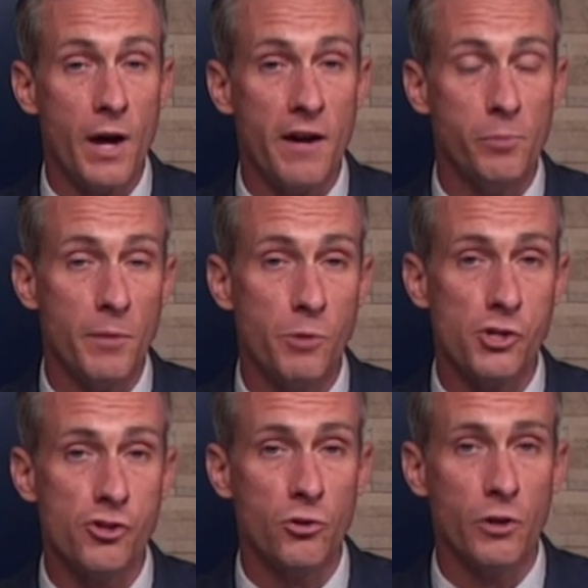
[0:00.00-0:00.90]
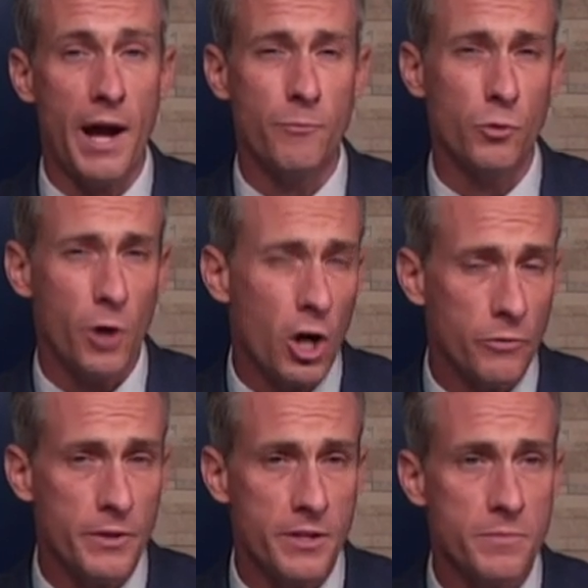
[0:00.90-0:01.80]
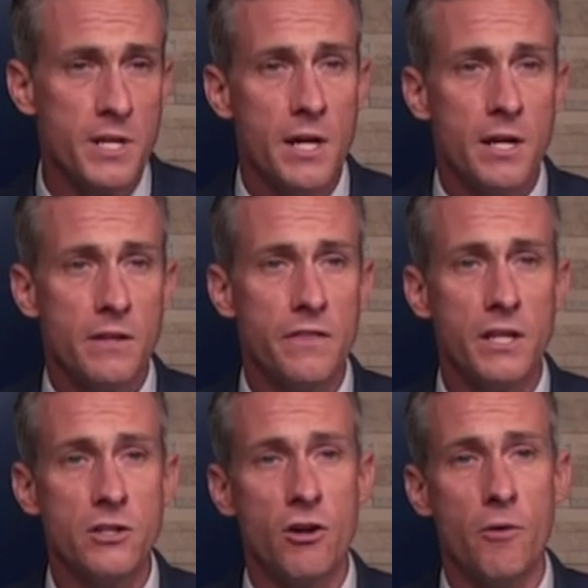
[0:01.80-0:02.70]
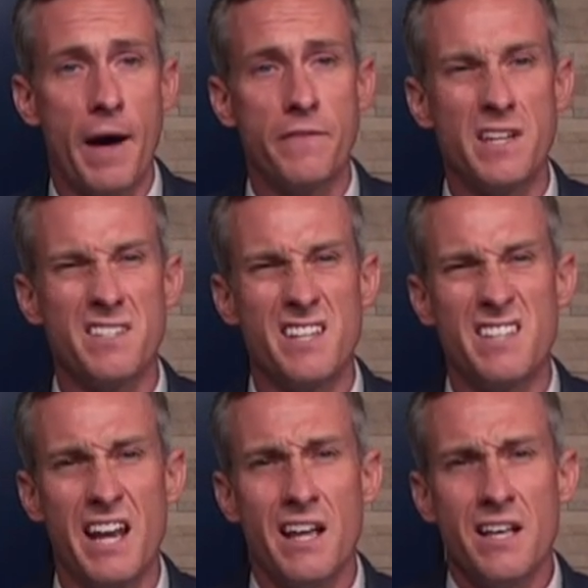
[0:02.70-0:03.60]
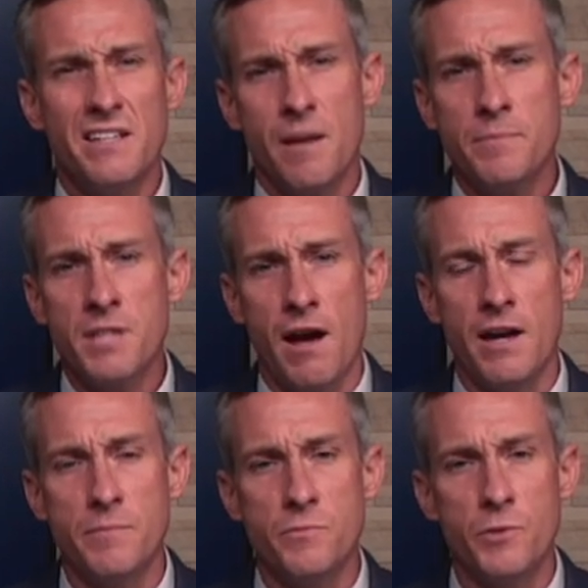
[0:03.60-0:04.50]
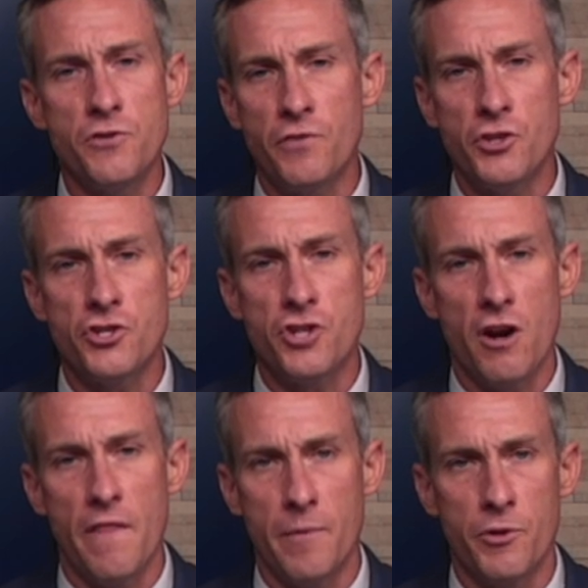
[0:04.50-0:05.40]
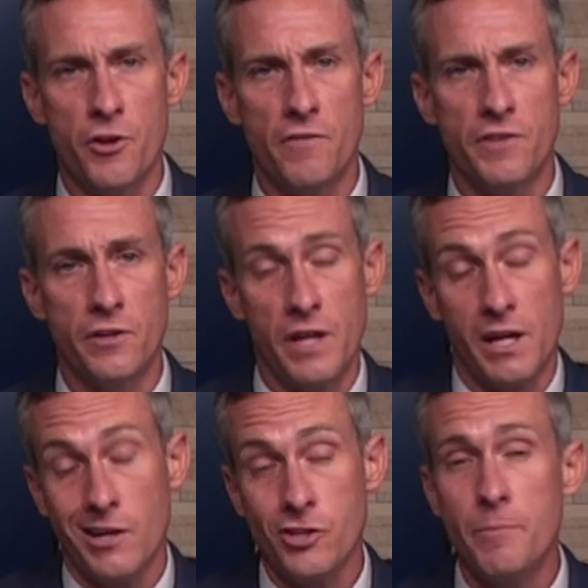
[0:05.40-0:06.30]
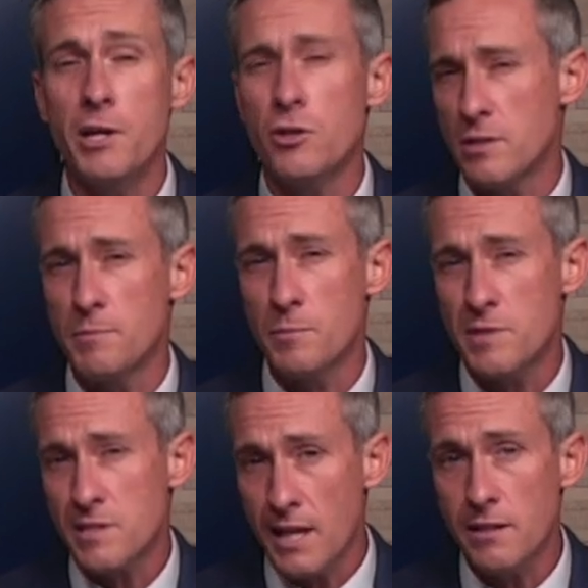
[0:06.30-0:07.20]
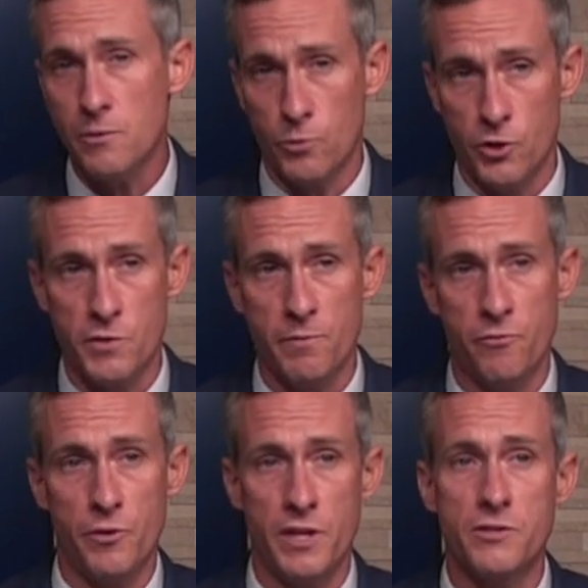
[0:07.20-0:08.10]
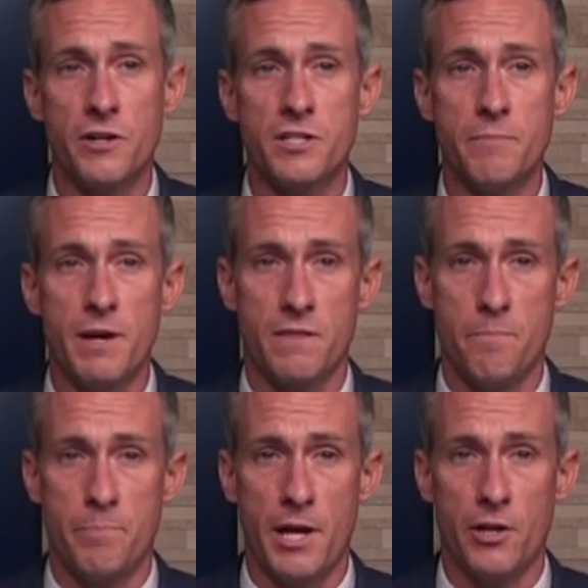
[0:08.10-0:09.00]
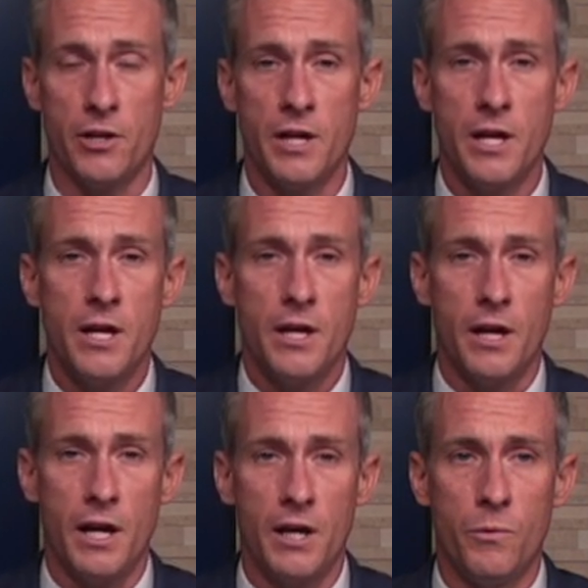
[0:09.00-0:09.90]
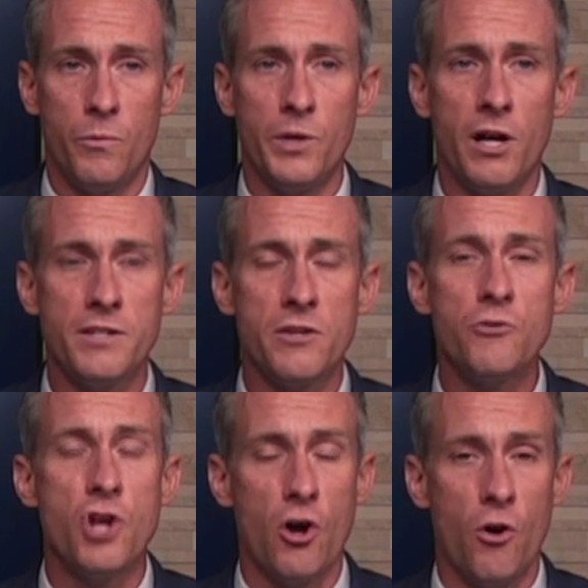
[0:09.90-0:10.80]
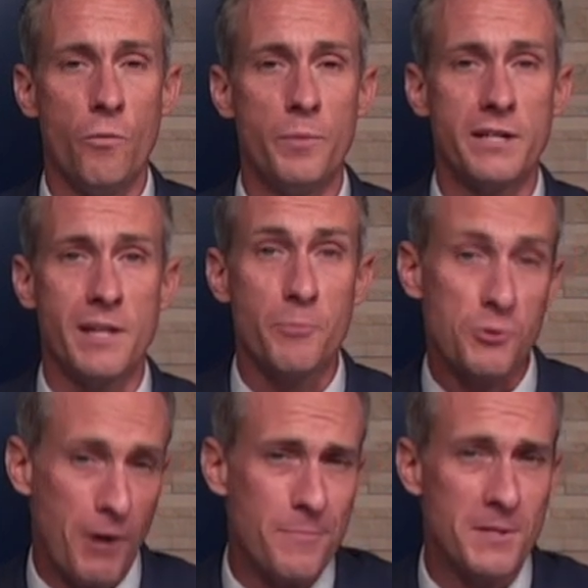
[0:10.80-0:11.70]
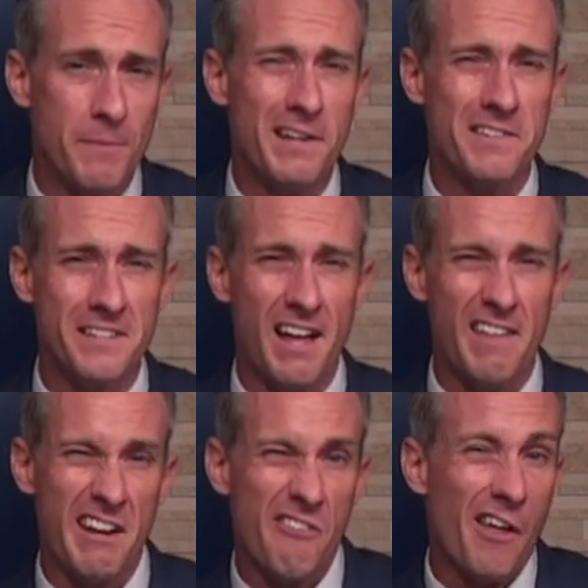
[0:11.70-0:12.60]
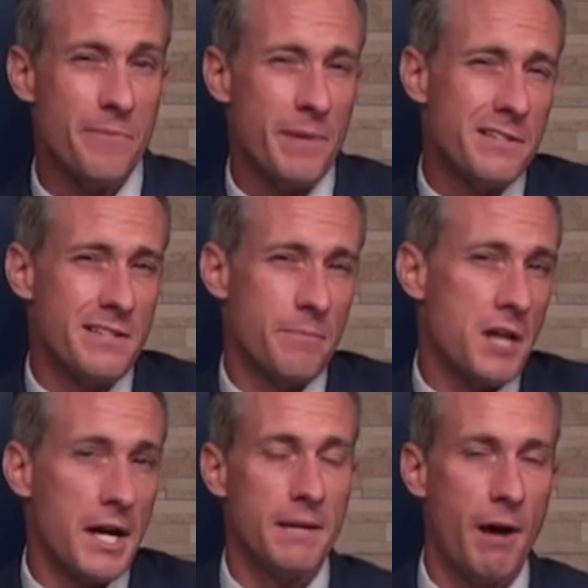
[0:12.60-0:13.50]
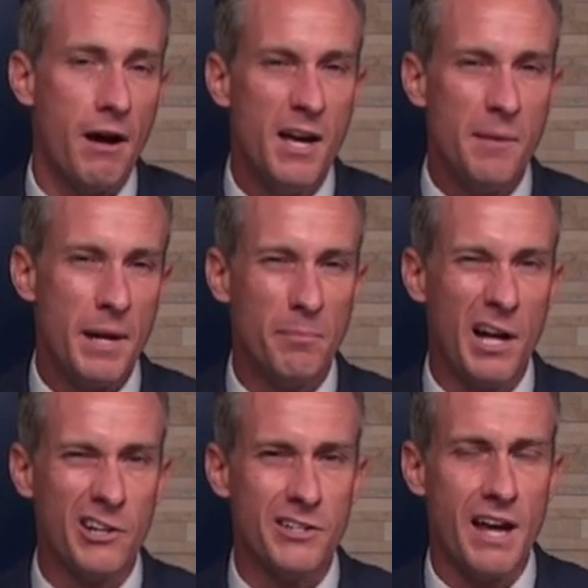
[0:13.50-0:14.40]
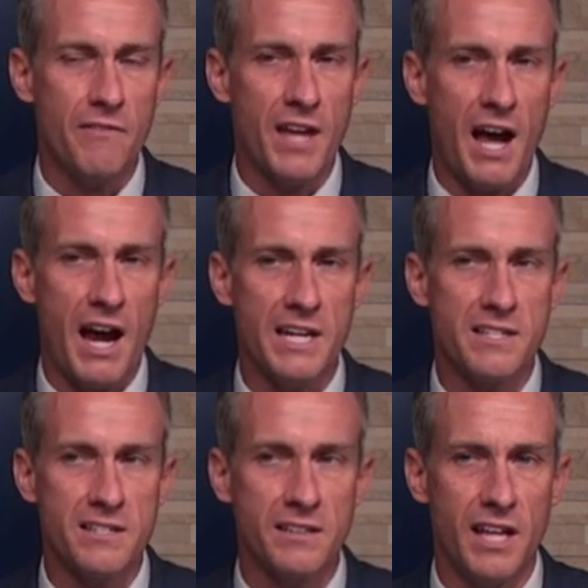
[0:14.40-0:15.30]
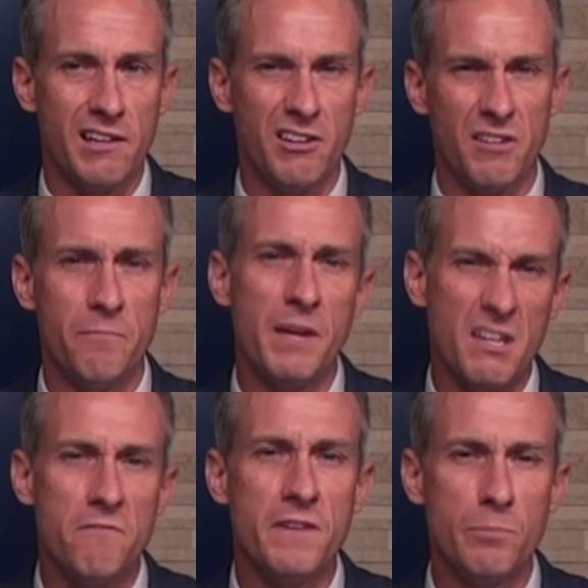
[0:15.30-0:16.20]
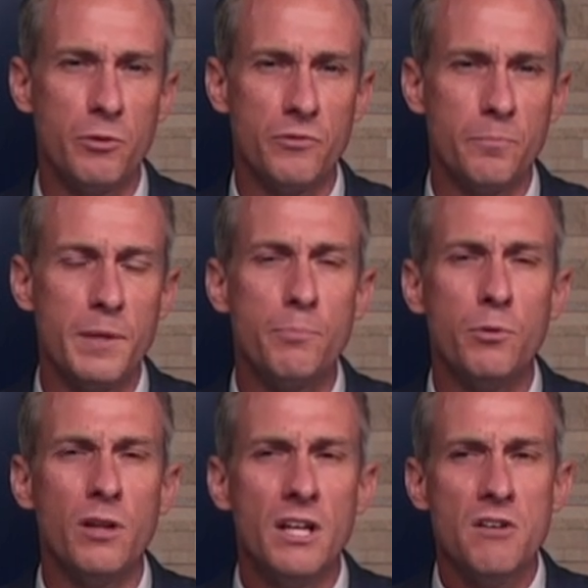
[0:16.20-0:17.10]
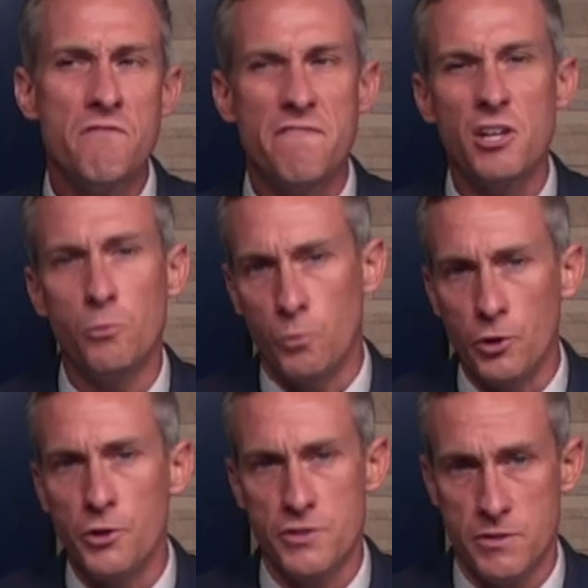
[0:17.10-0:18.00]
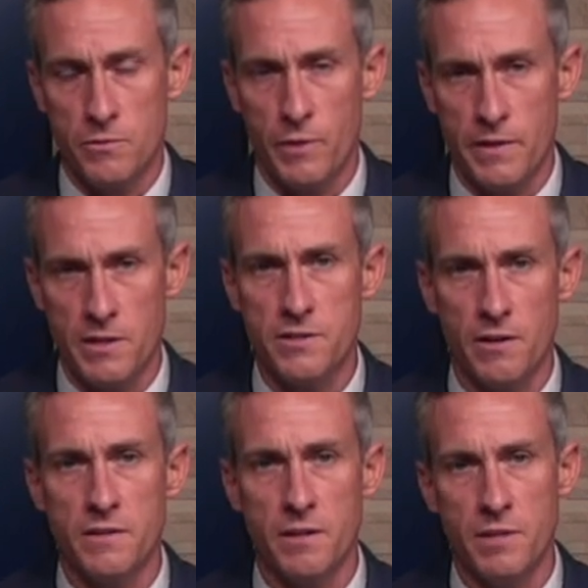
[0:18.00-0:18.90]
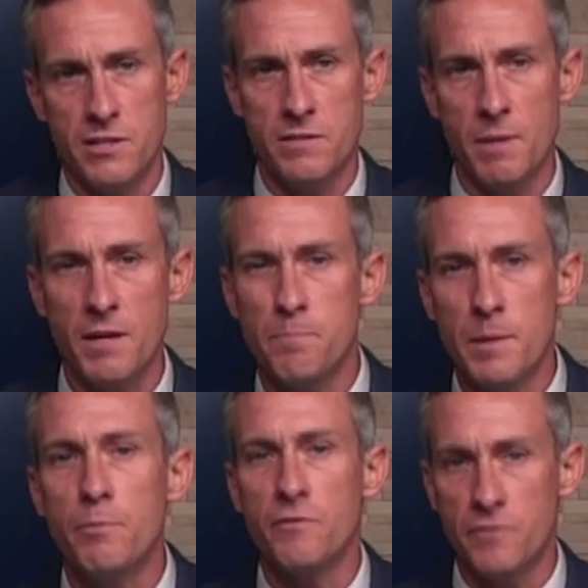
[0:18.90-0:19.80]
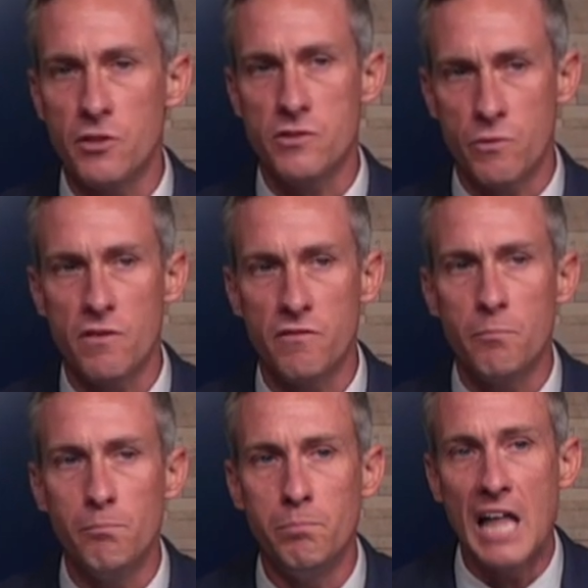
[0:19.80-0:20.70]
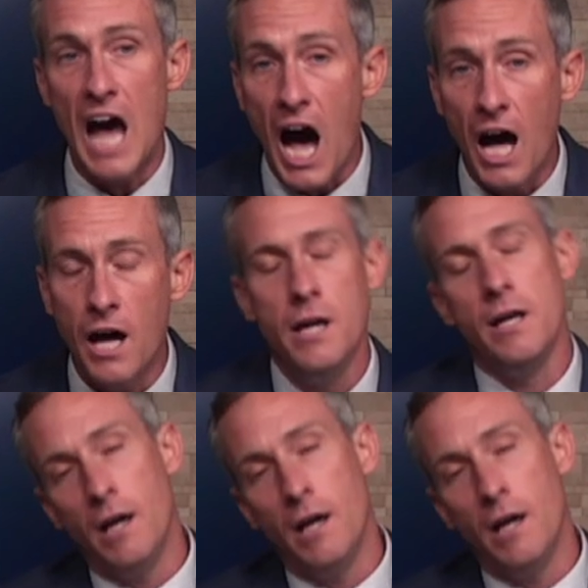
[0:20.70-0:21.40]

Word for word: too high of blood pressure, or abnormal heart rhythms, the thing to know about these is that sometimes when you first start on them with heart failure, they can actually make your symptoms slightly worse before they start to make them better. Uh, we also know, because I prescribe these medicines a lot, that of all the medicines I'm talking about, beta blockers have the highest likelihood of making people, people feel worse when they start them. They just make people feel sort of blah.